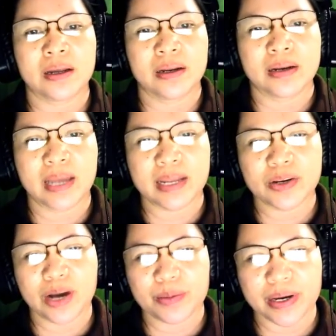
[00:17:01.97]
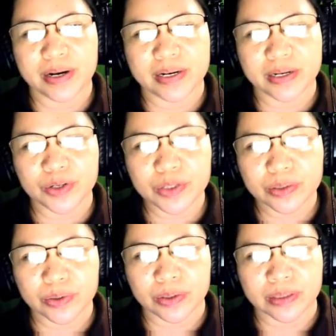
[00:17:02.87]
Then you have here the
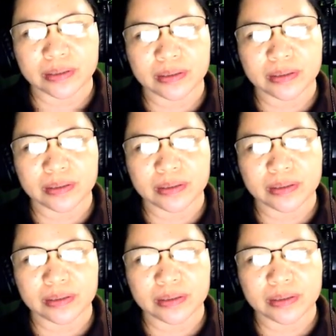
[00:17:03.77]
neutron,